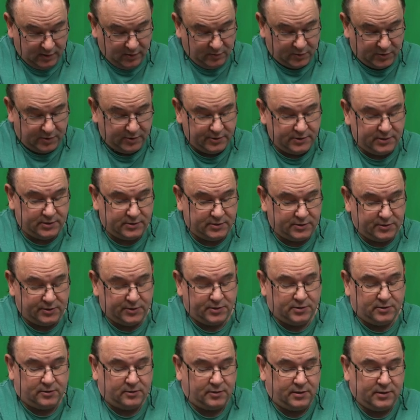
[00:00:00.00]
processor
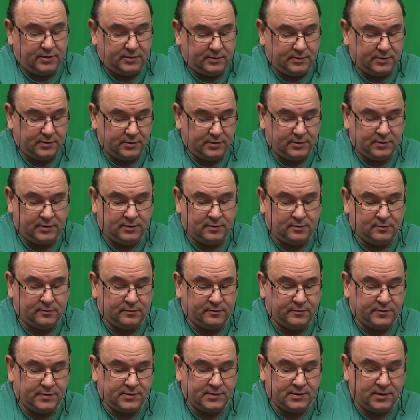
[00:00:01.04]
socket,
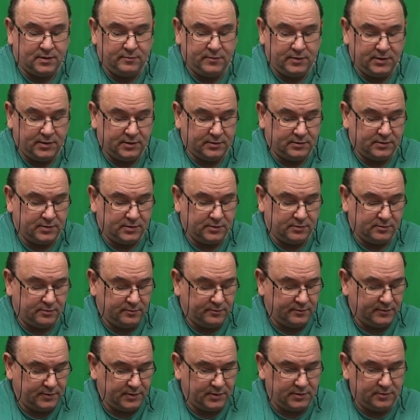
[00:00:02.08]
um, same deal, so
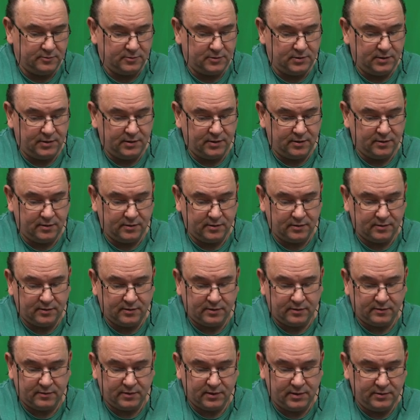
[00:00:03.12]
I usually connect
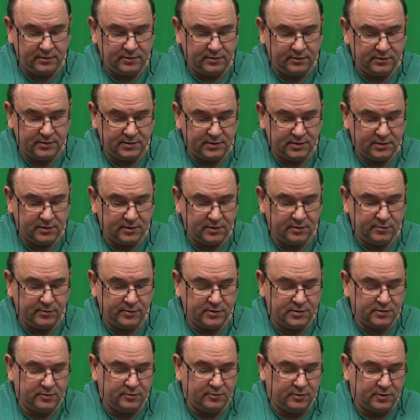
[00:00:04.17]
directly to these
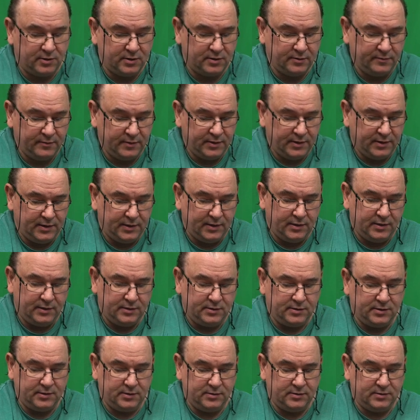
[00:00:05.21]
cables. Or
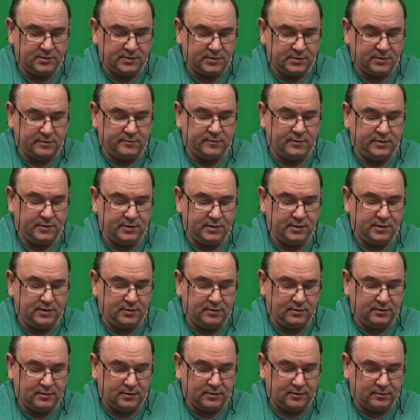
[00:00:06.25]
in some of
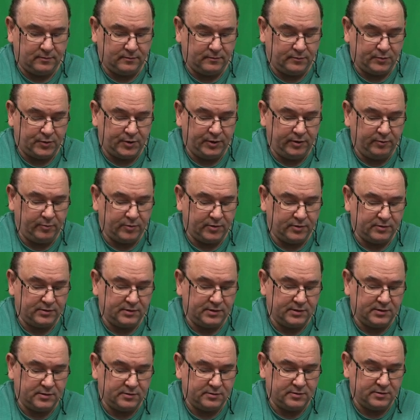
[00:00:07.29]
the um,
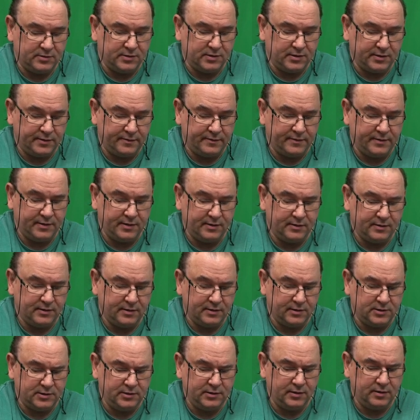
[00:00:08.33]
preprocessors, I think they
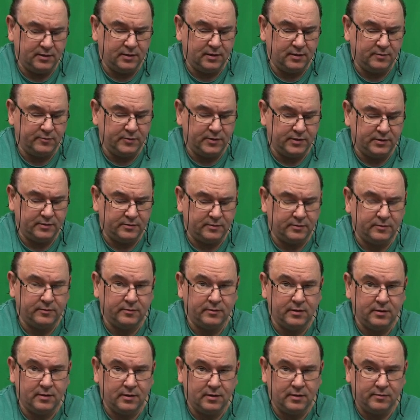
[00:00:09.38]
actually came with their own
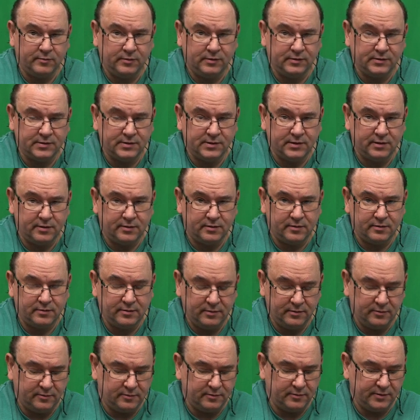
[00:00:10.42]
cables that are
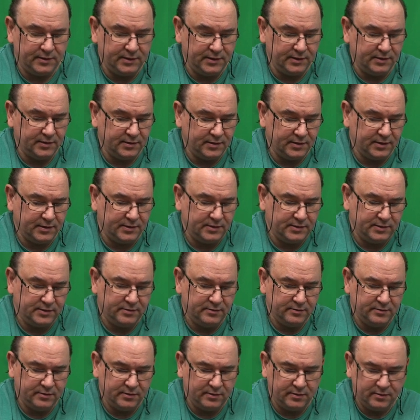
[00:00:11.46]
already connected to
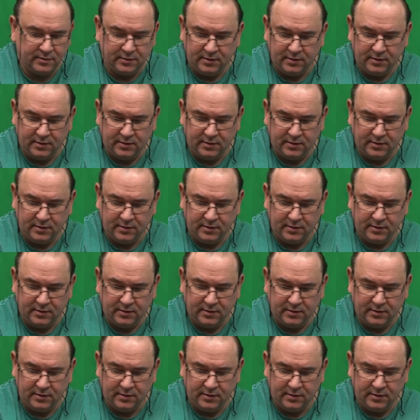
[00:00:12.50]
the